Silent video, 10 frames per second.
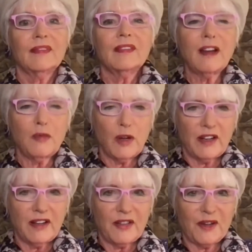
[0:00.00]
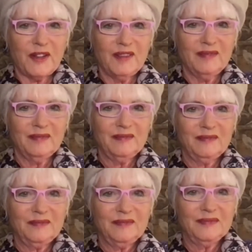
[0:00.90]
love one another.
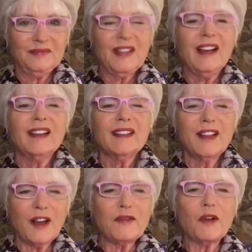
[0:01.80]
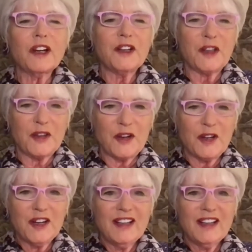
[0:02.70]
Love one another